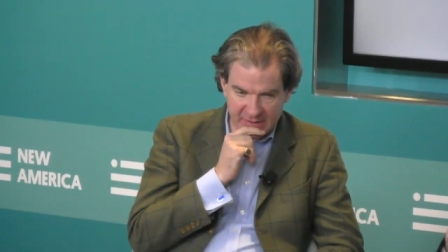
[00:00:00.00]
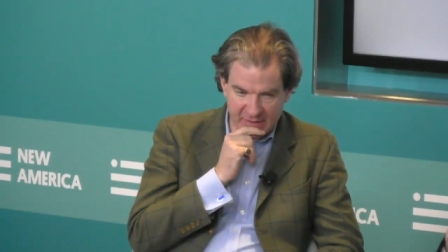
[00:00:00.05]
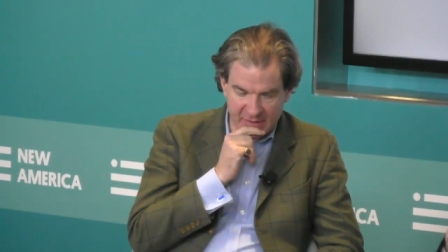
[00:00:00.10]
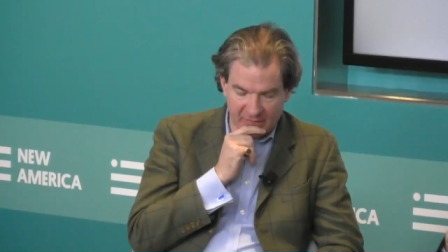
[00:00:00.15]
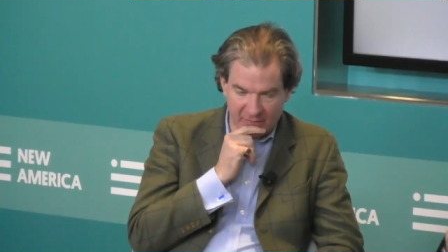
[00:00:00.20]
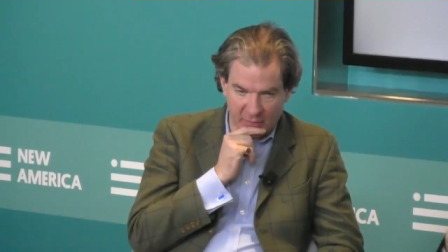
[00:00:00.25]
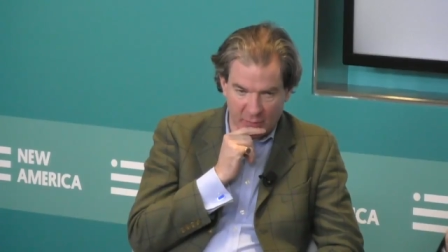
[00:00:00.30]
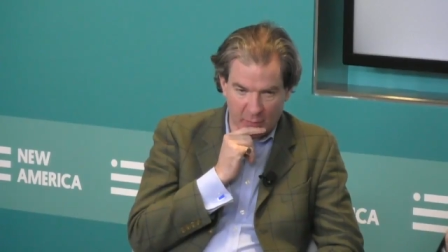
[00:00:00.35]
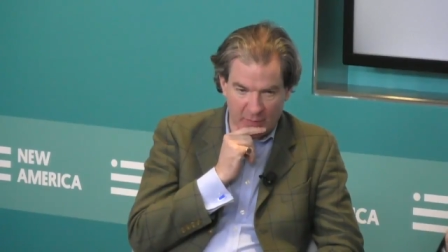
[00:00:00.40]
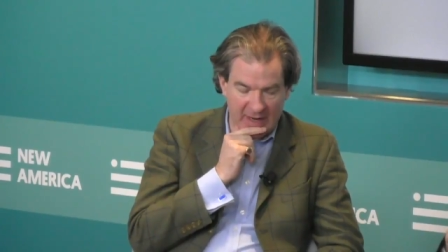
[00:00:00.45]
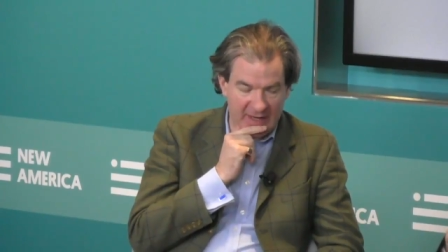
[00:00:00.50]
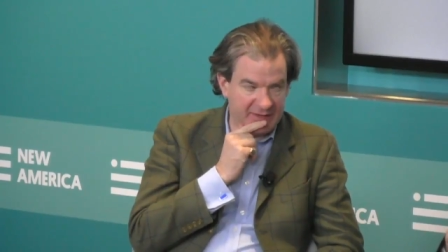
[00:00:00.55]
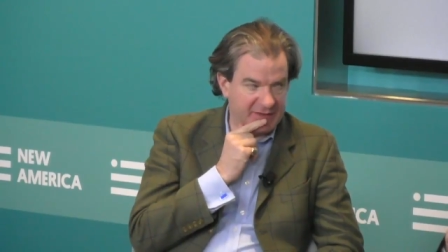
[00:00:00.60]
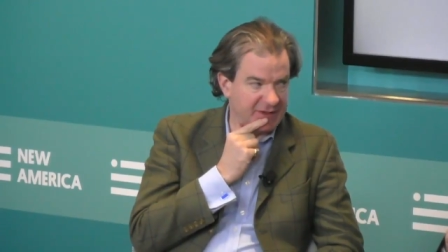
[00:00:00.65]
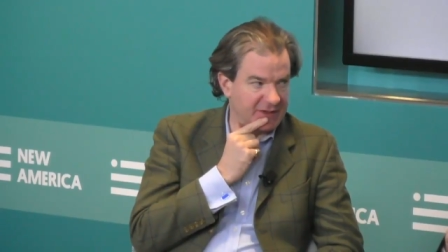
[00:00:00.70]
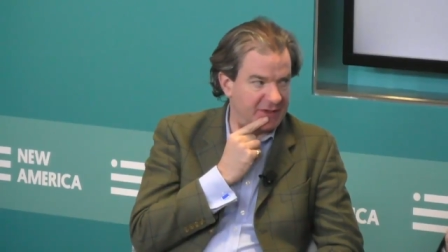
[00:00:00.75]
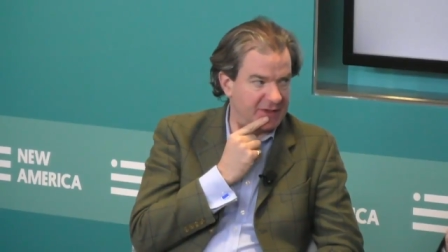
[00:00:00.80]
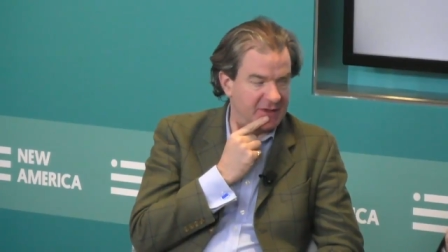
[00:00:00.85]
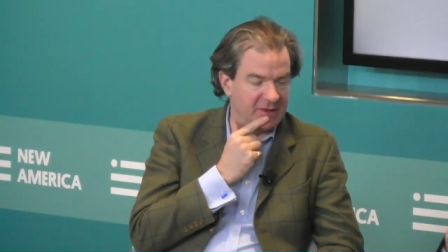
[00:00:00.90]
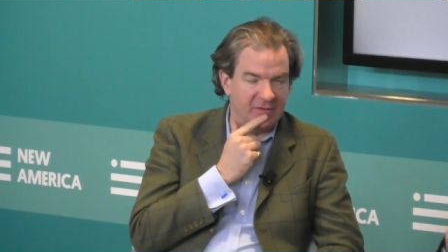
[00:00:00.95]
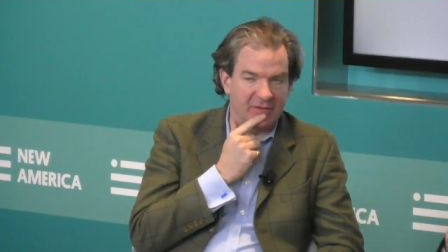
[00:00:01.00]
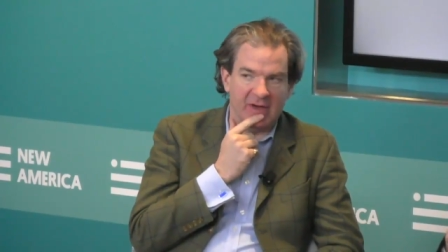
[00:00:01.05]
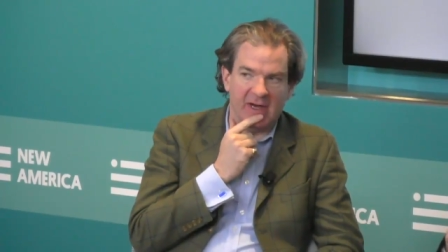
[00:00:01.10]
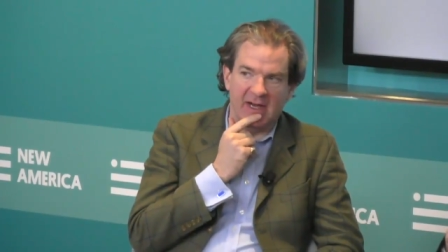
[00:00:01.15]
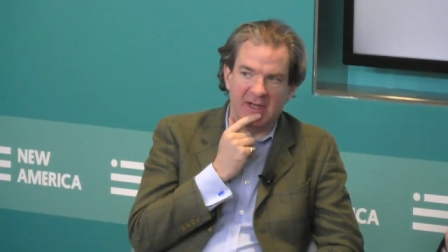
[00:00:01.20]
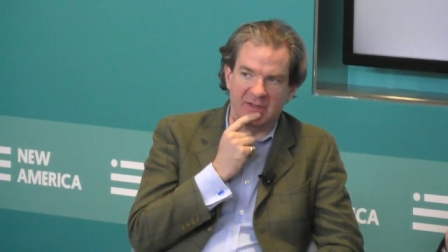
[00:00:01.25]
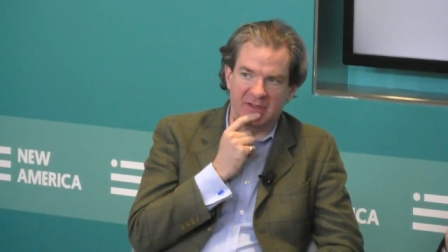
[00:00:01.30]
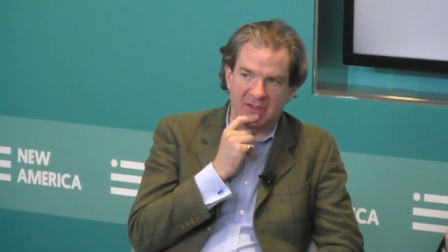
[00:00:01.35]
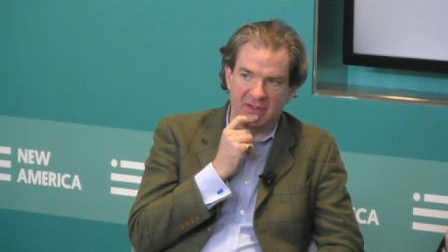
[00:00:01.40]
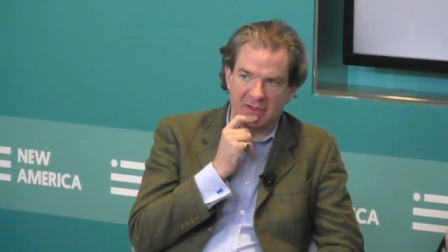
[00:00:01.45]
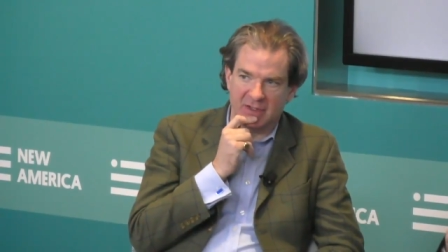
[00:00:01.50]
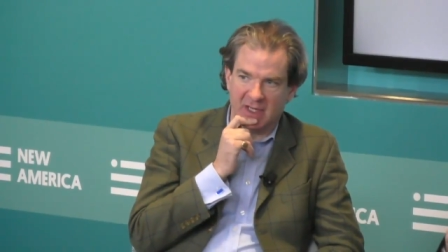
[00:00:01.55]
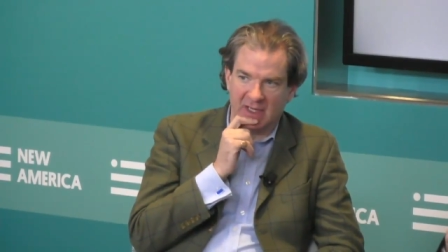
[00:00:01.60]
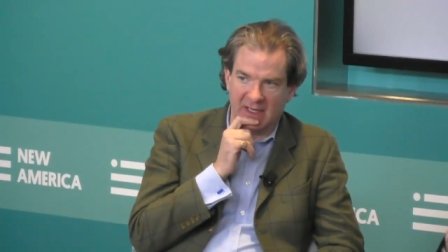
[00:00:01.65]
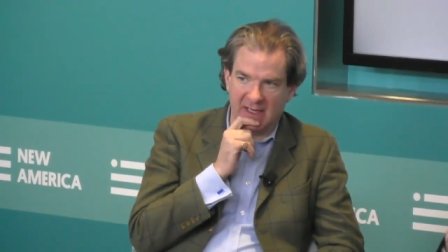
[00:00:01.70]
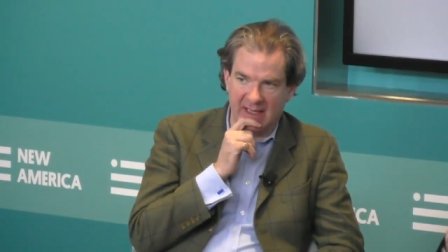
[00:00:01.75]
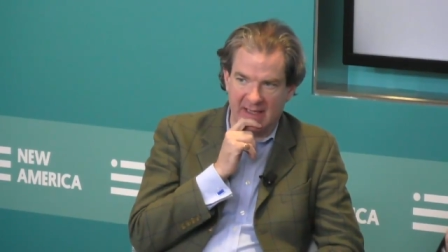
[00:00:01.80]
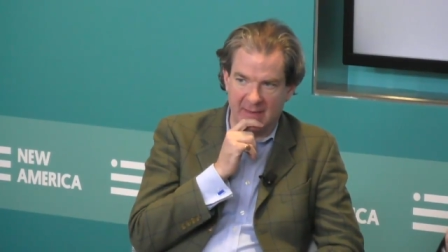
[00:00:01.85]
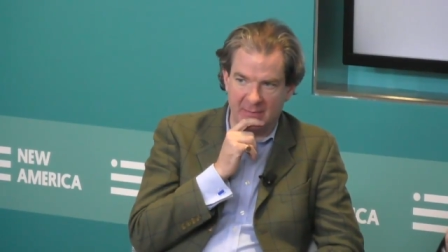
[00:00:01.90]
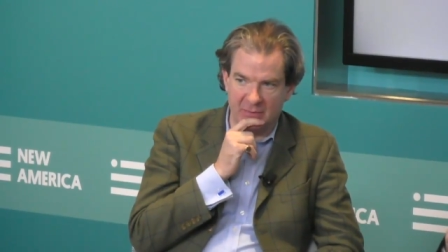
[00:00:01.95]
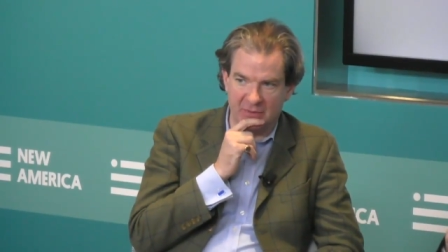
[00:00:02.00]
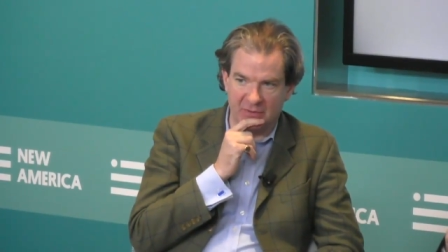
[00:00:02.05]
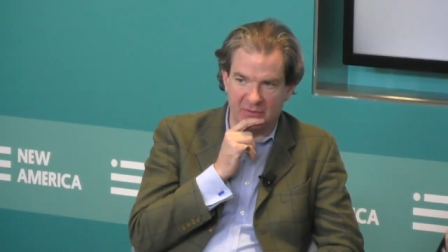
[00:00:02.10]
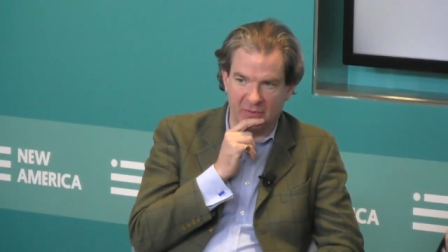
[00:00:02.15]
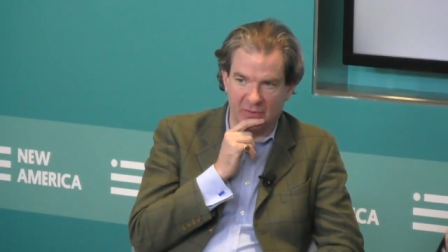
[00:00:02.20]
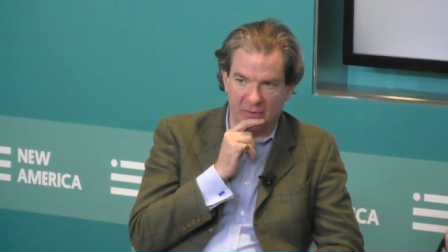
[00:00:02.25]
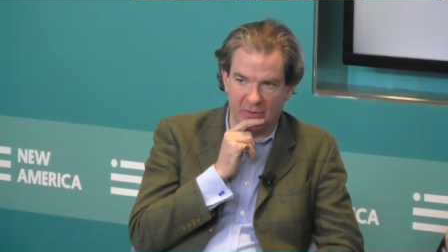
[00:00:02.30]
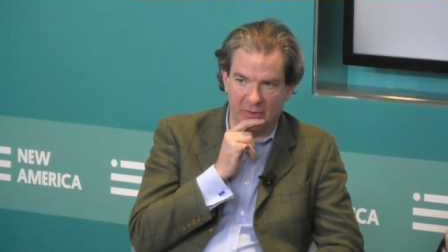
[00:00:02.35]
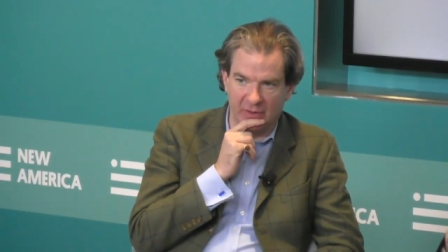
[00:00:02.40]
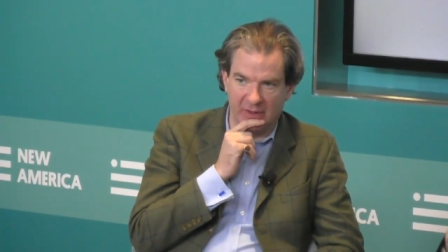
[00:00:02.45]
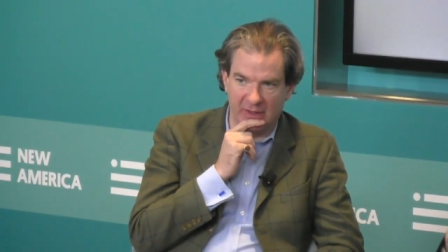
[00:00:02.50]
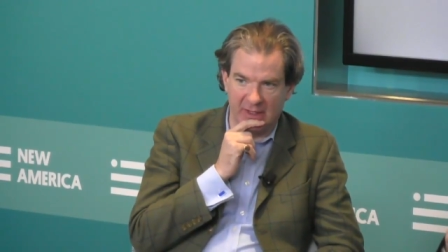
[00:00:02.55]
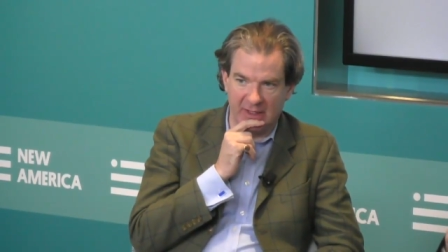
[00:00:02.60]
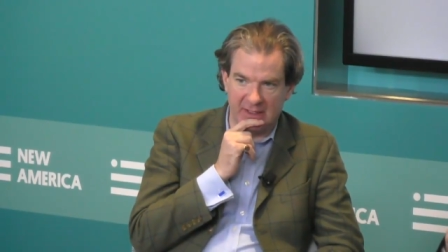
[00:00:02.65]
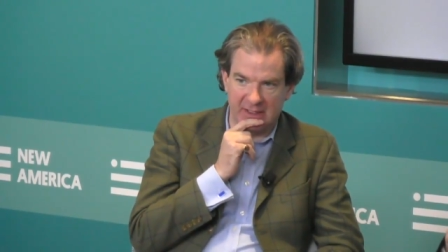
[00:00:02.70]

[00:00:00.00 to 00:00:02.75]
the veracity of ISIS claims for an